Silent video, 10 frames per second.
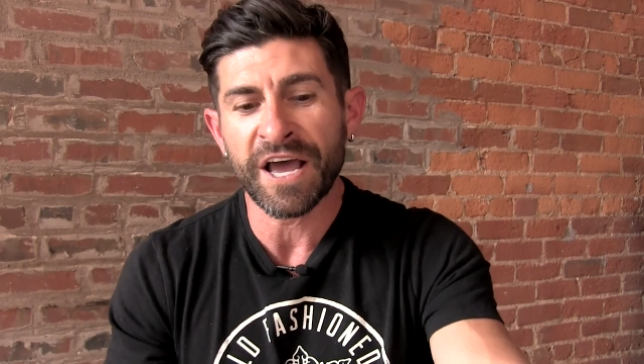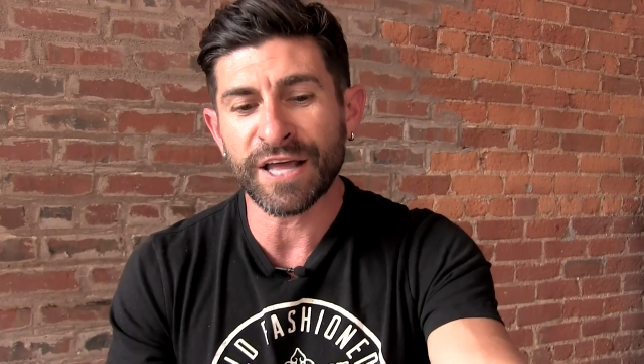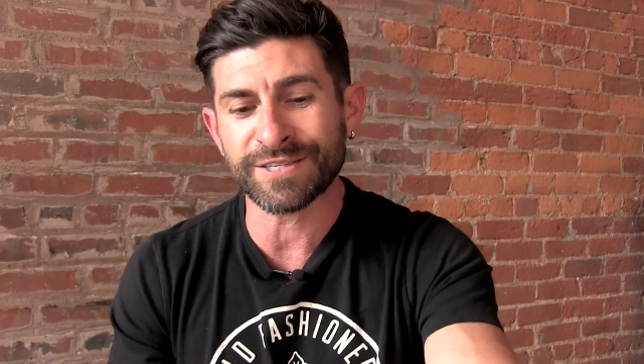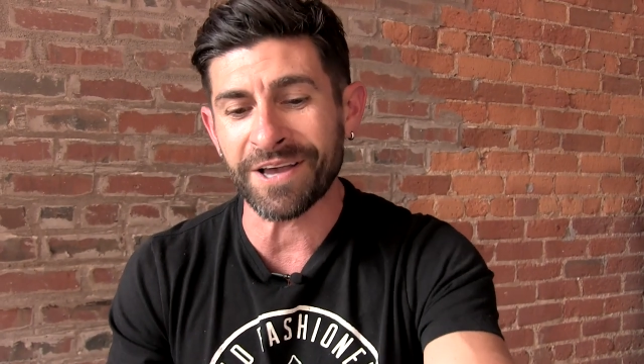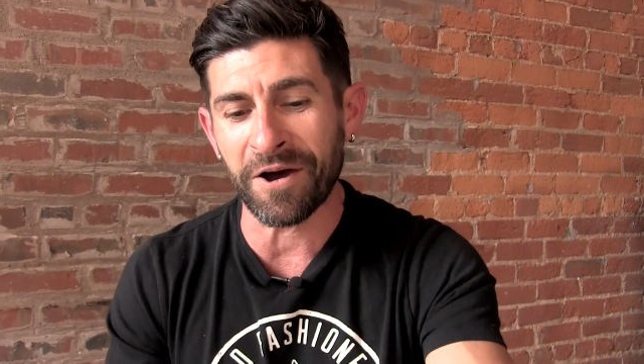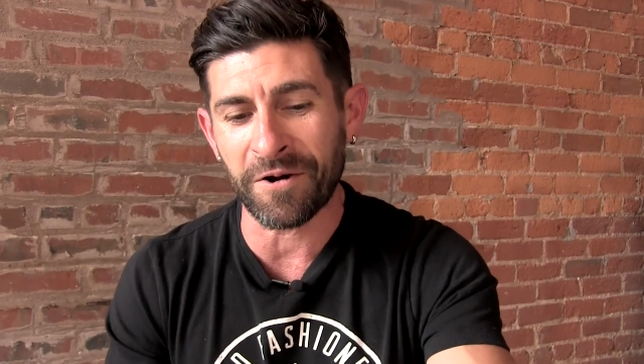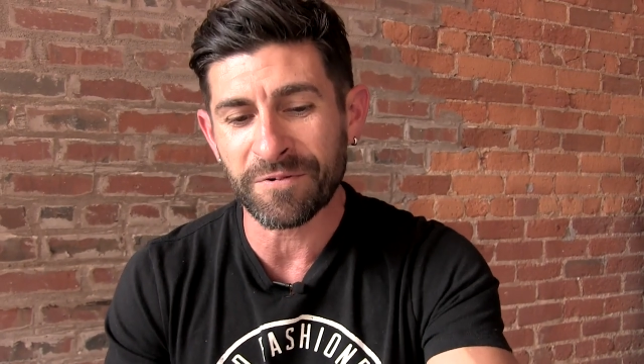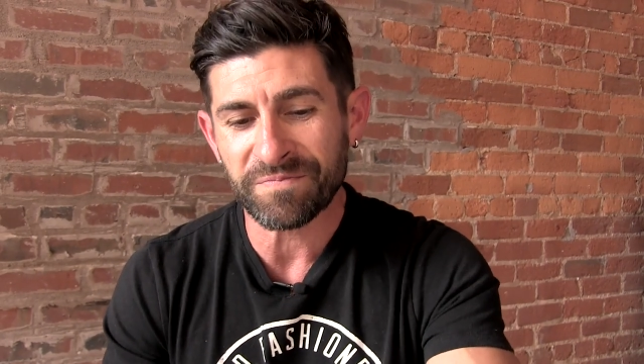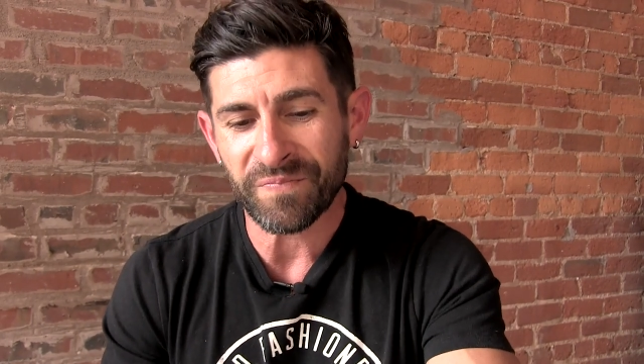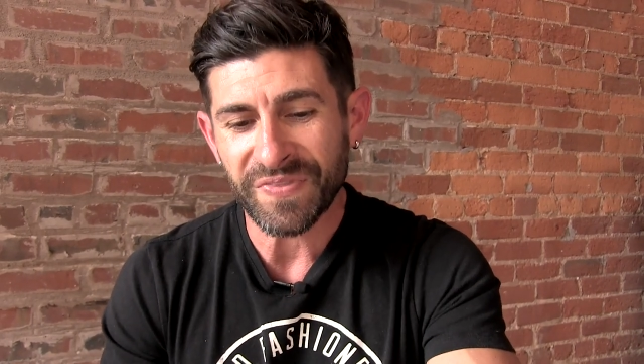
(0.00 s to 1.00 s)
And
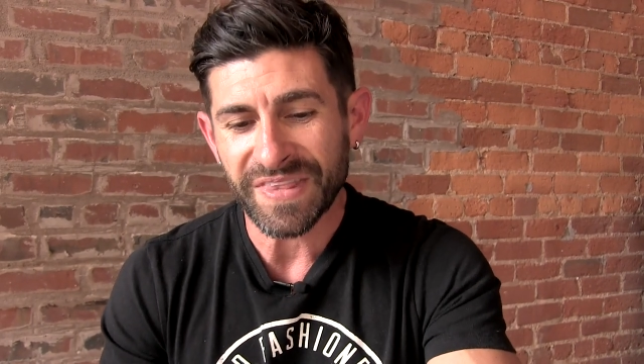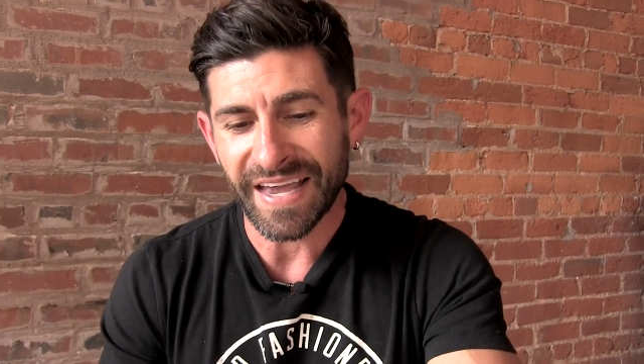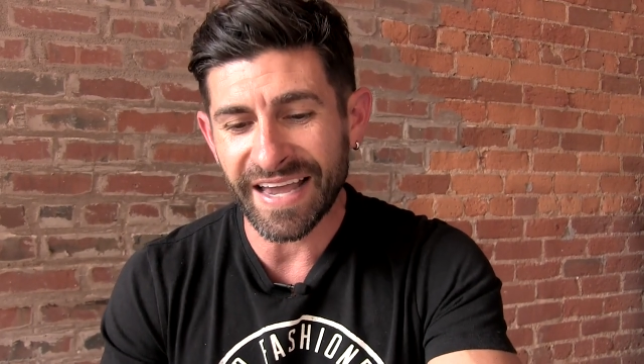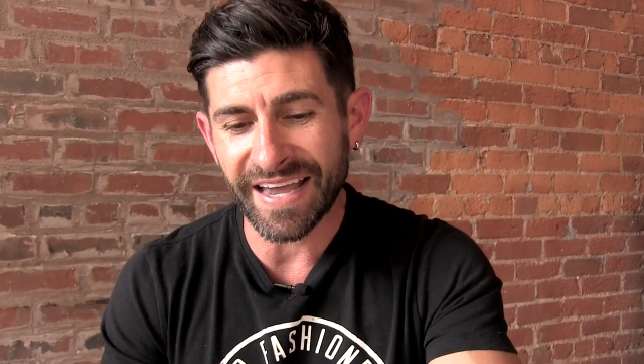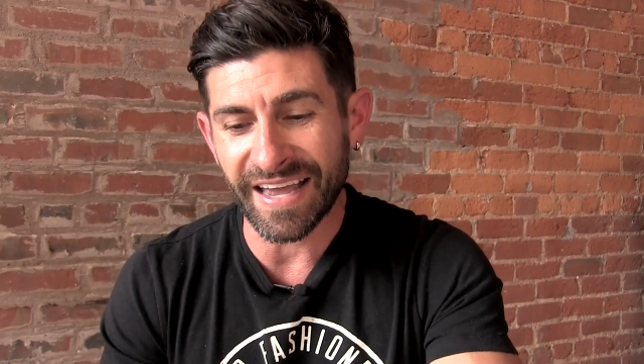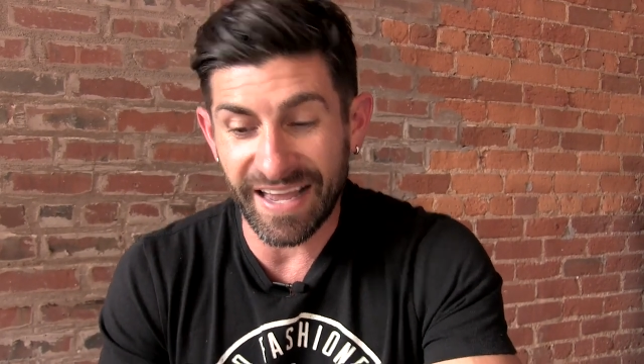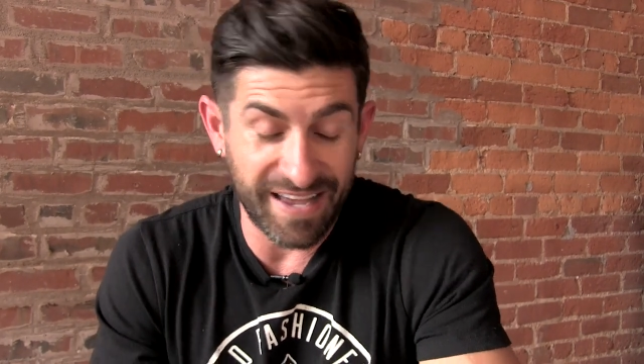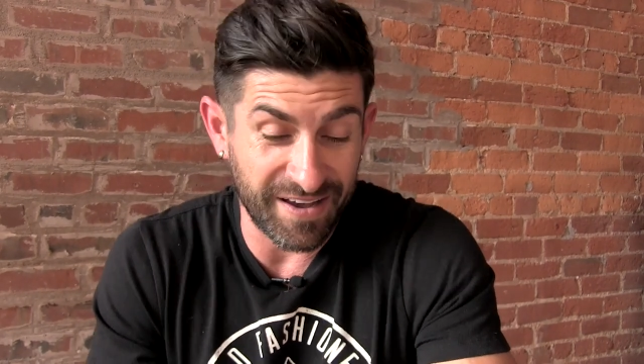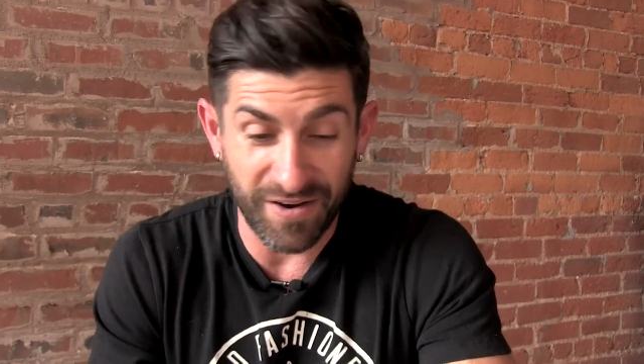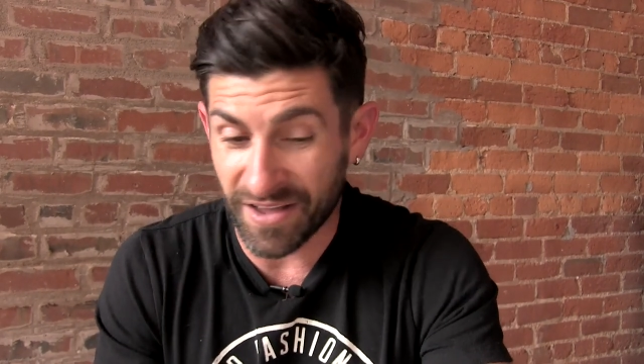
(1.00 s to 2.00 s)
so
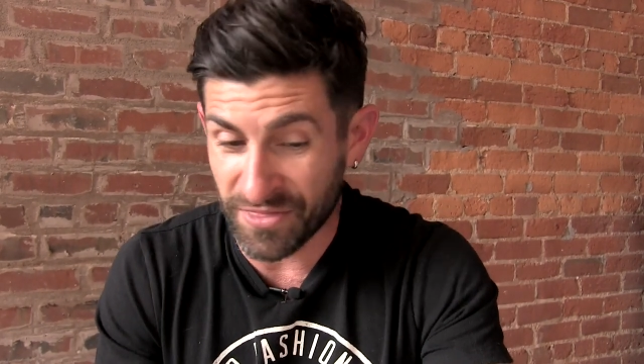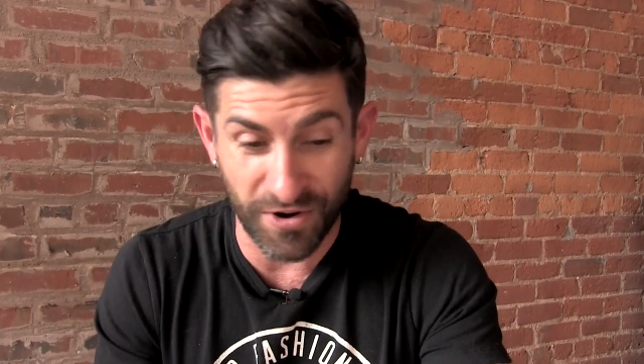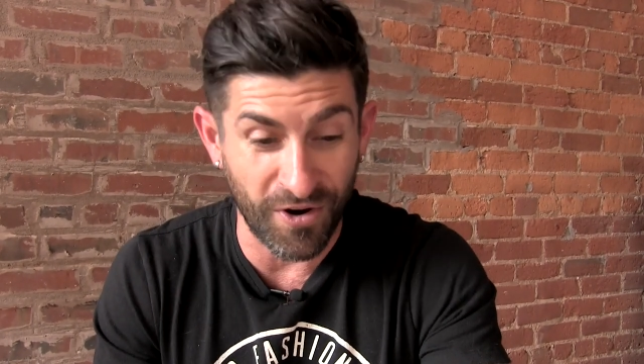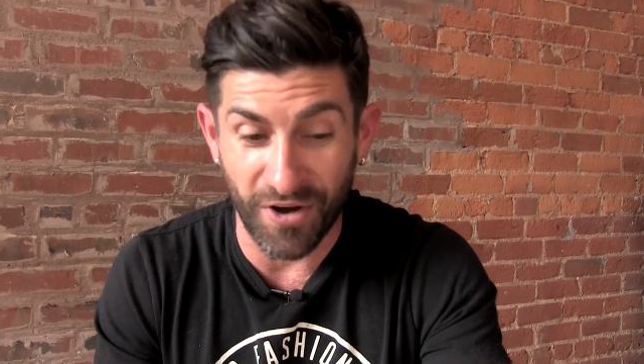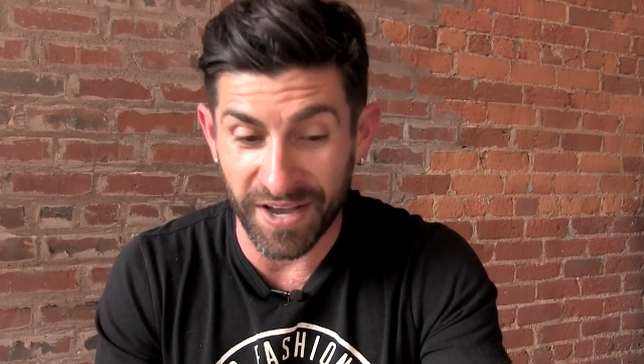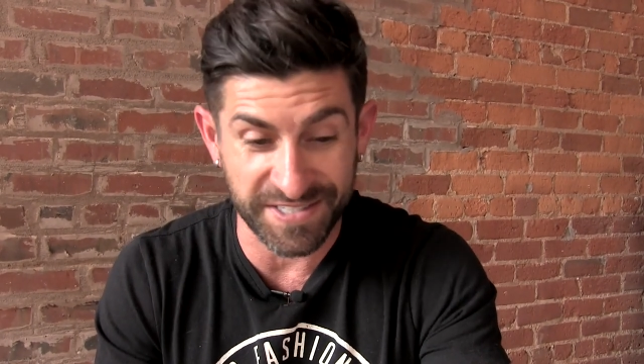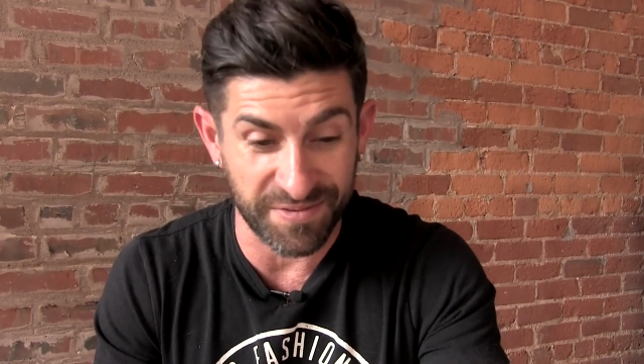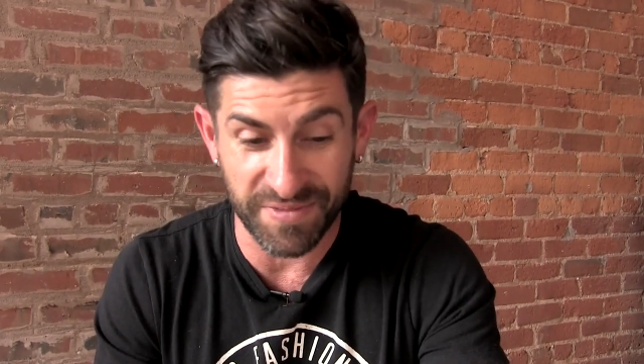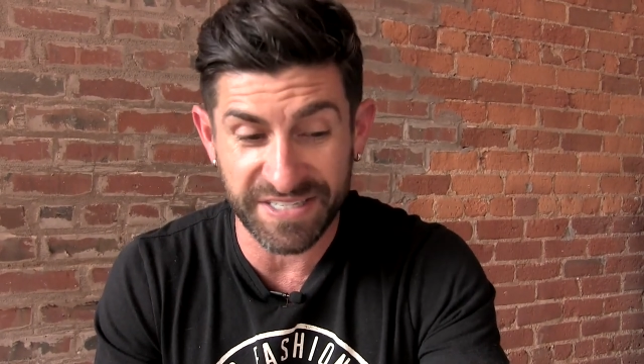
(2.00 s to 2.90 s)
they're awesome.